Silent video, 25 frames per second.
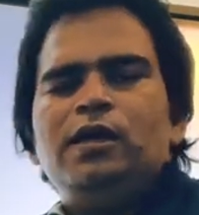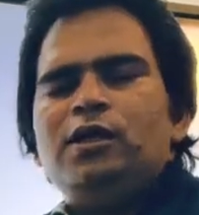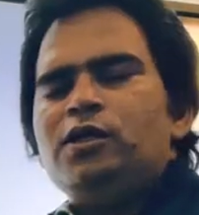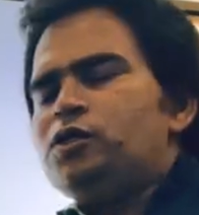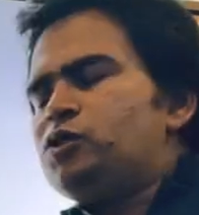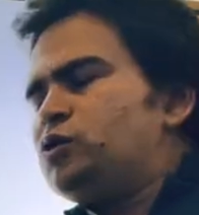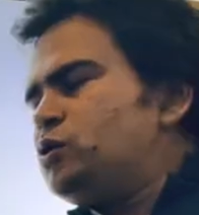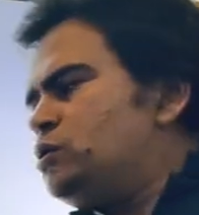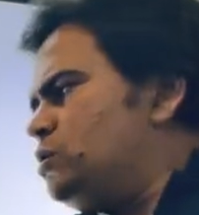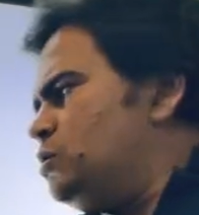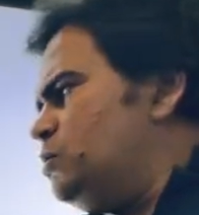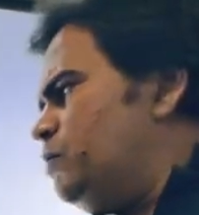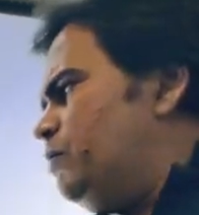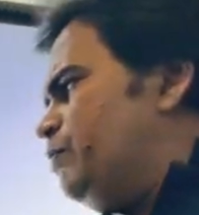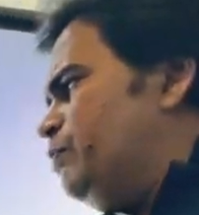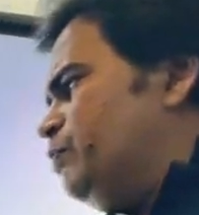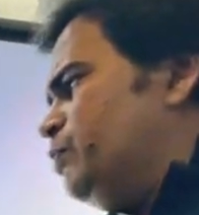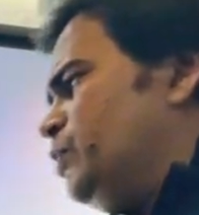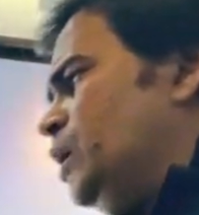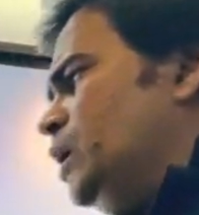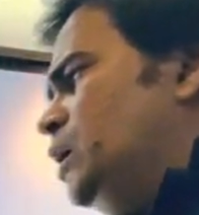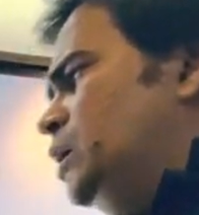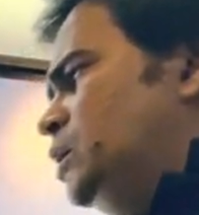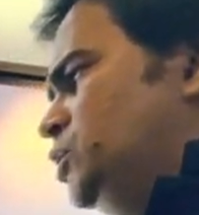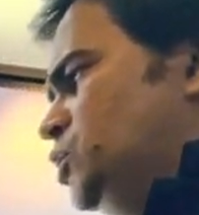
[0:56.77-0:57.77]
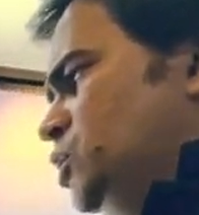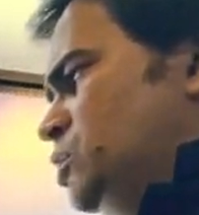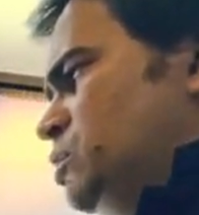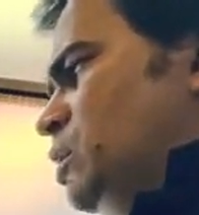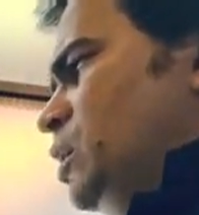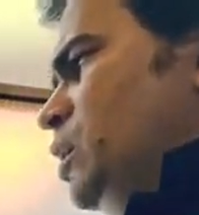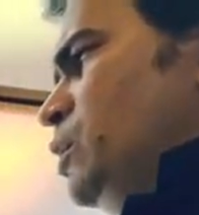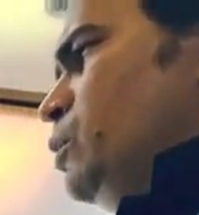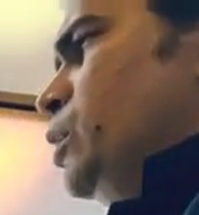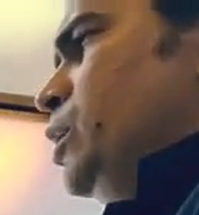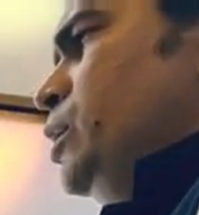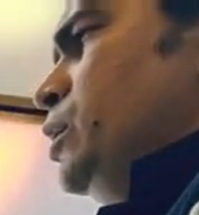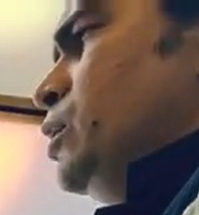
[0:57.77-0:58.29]
So
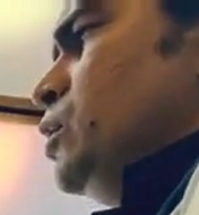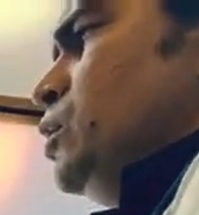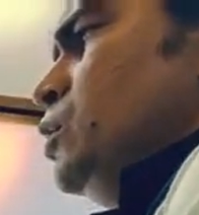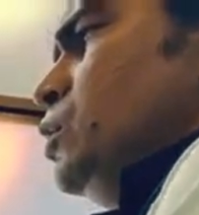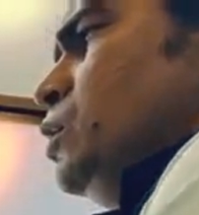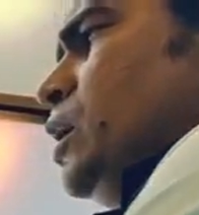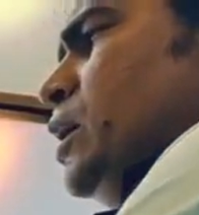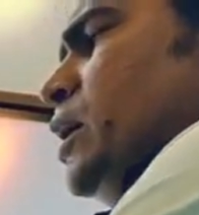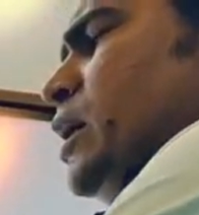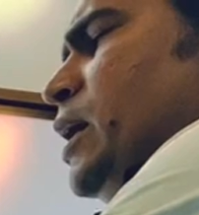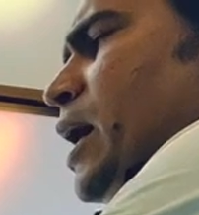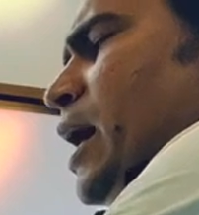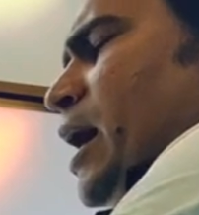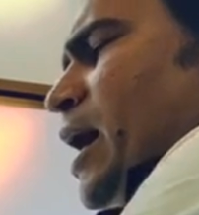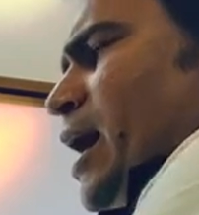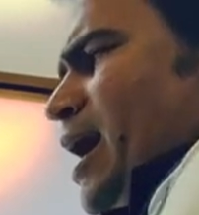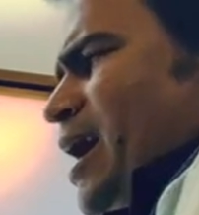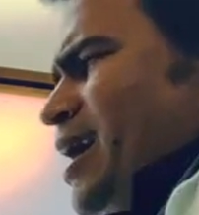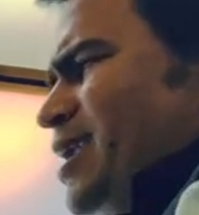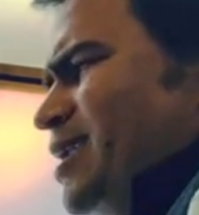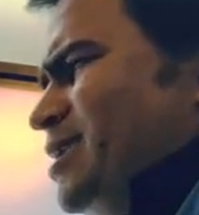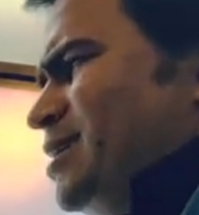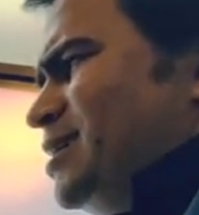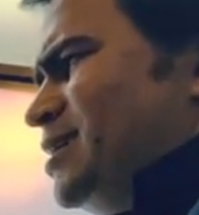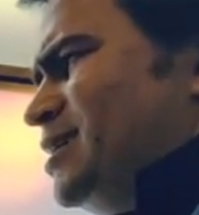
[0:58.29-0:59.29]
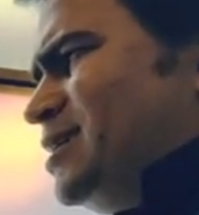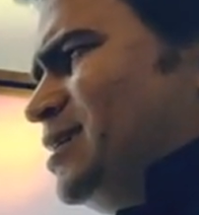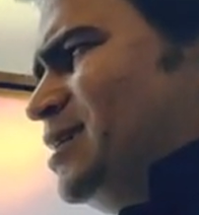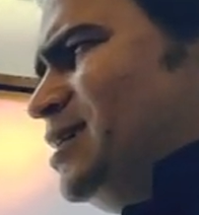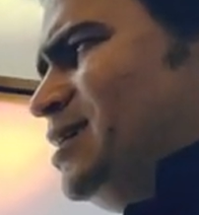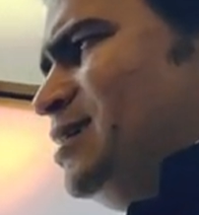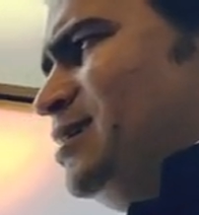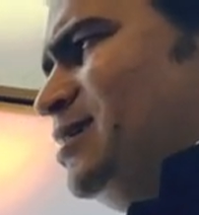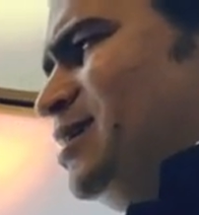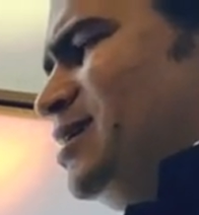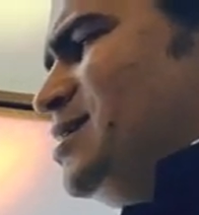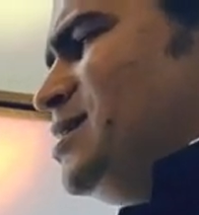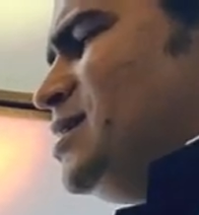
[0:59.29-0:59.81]
generally when you're looking at
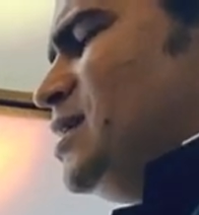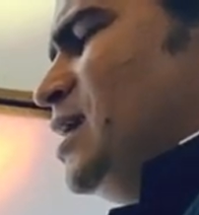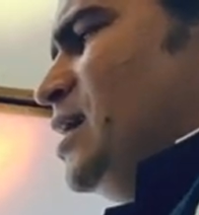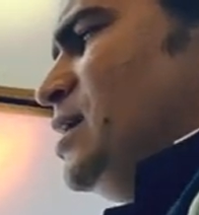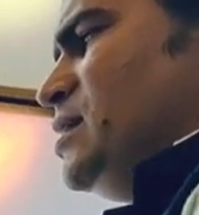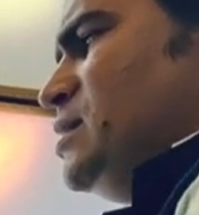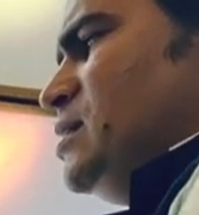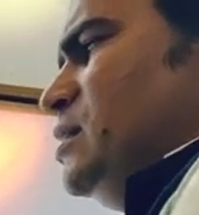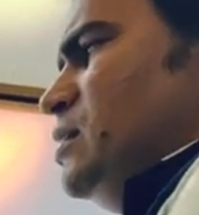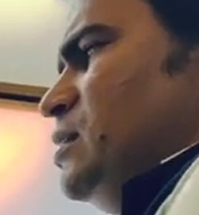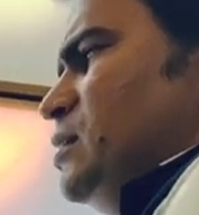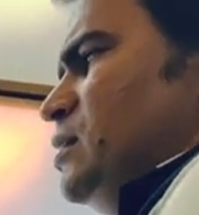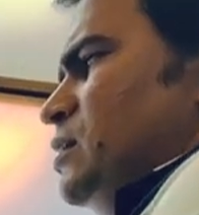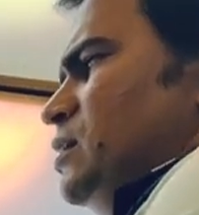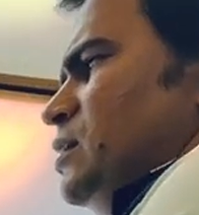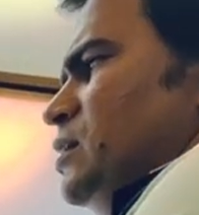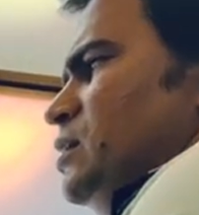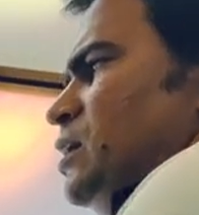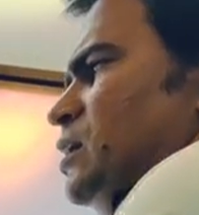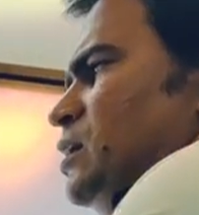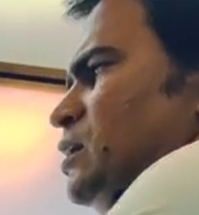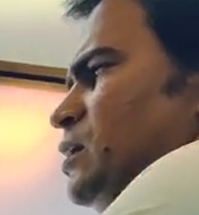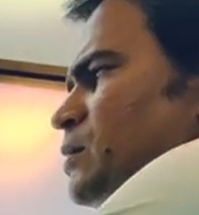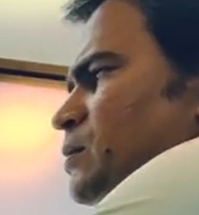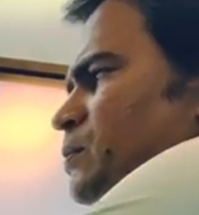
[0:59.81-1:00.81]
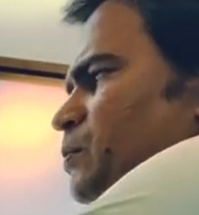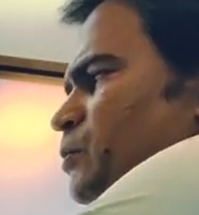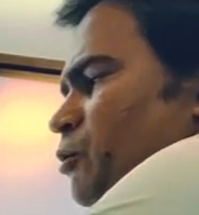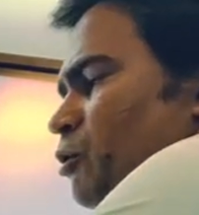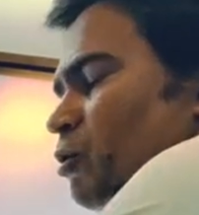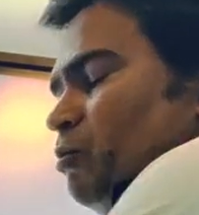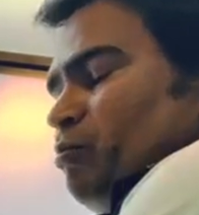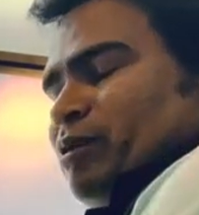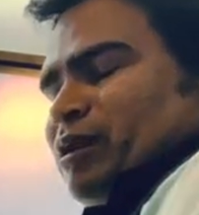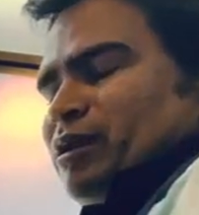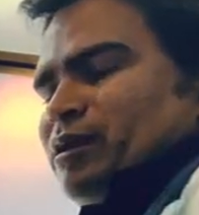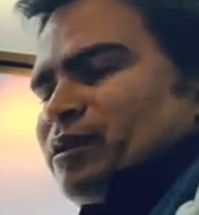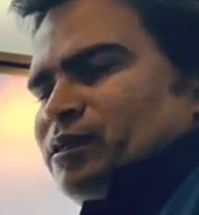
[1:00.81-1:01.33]
this as a
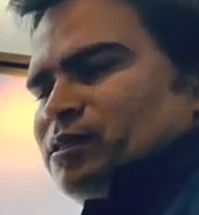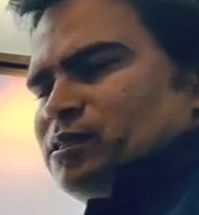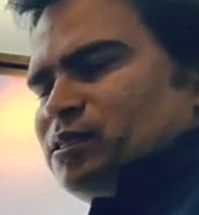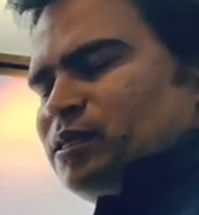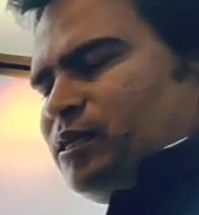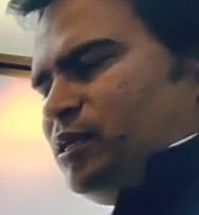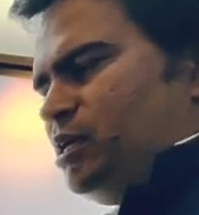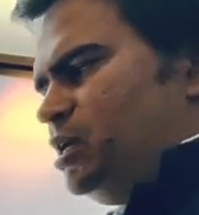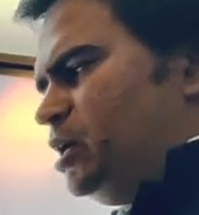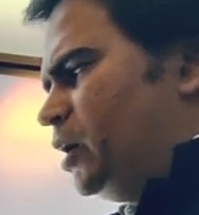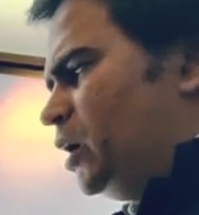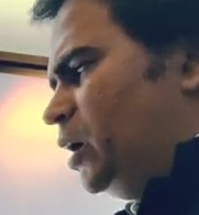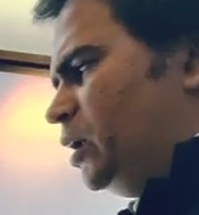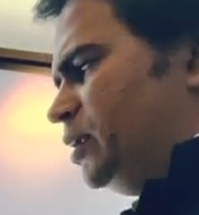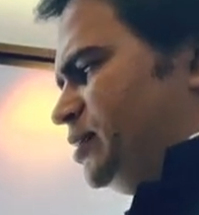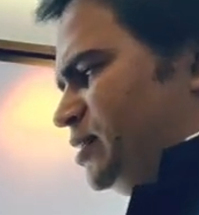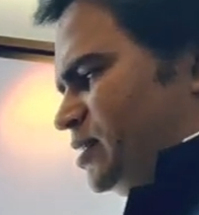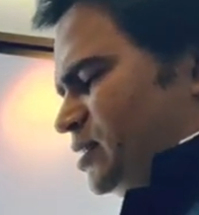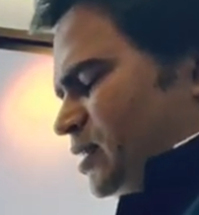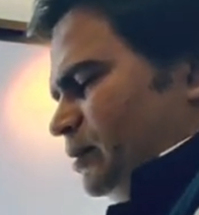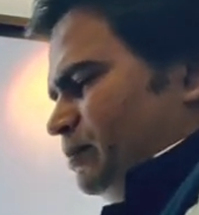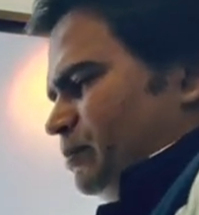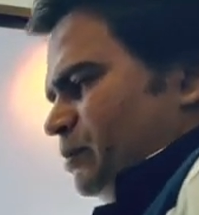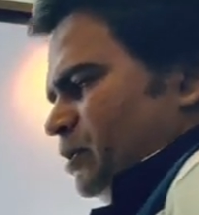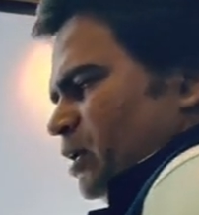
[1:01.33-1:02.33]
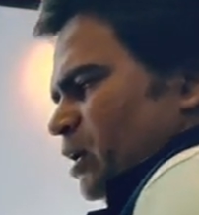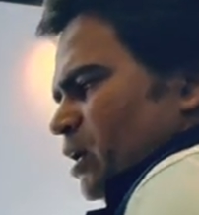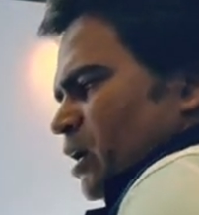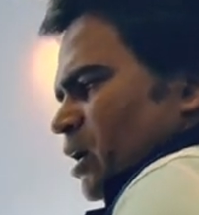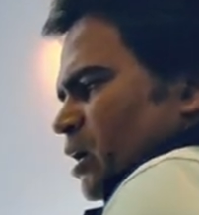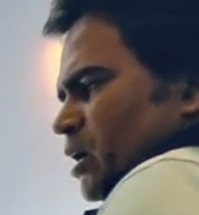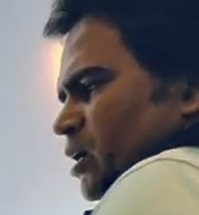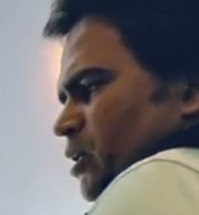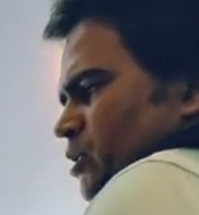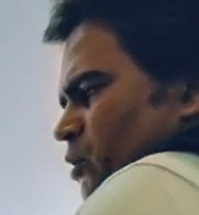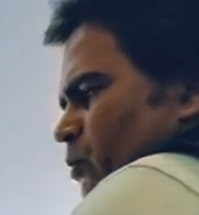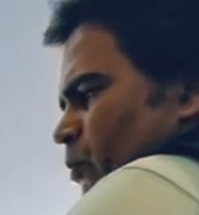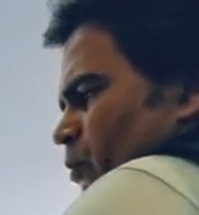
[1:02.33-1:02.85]
probability as a key concept,
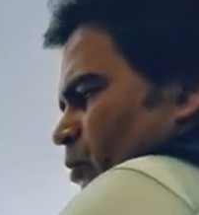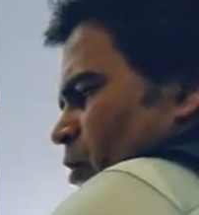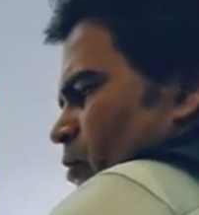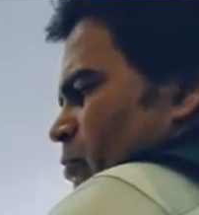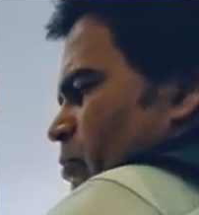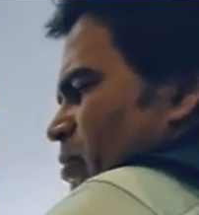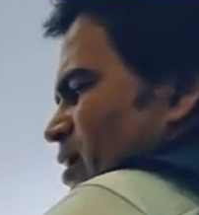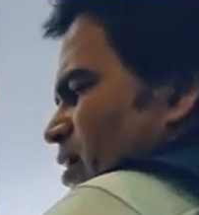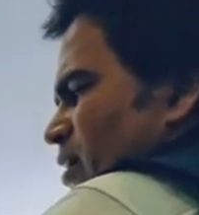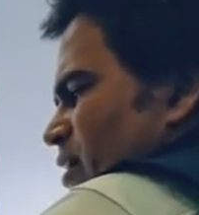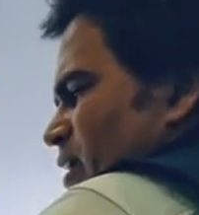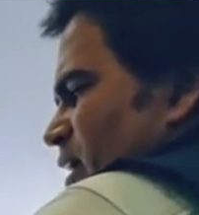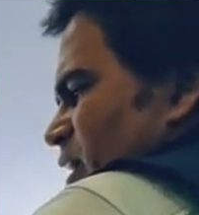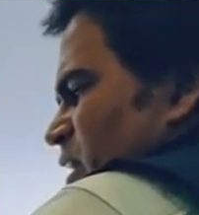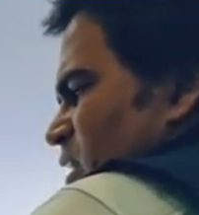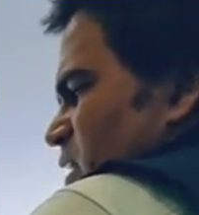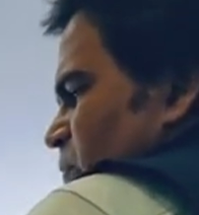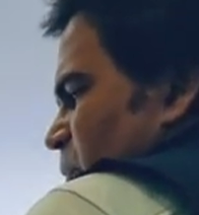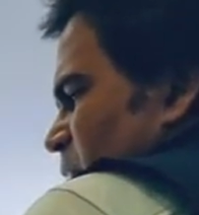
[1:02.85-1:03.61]
so probability is